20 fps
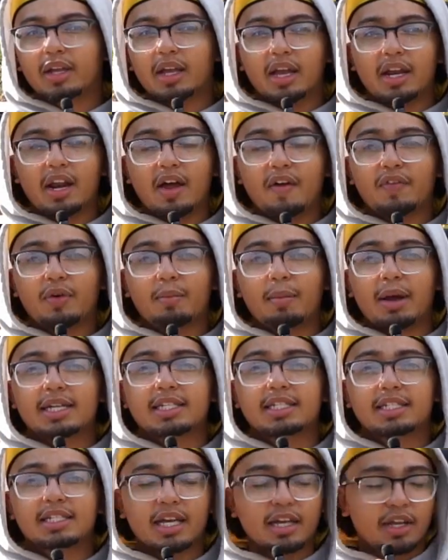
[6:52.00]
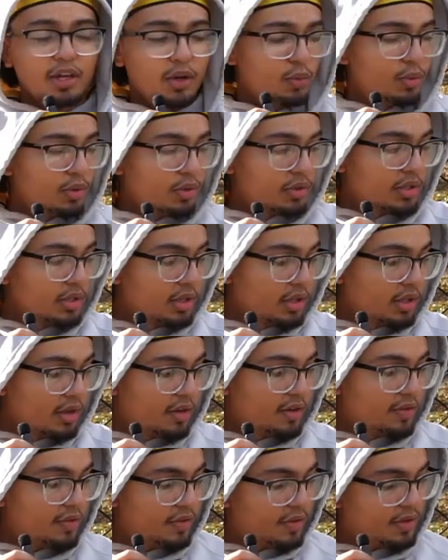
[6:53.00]
And now for my second Wilson
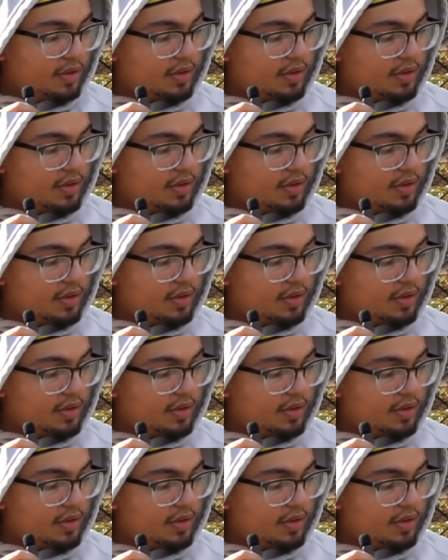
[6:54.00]
glove.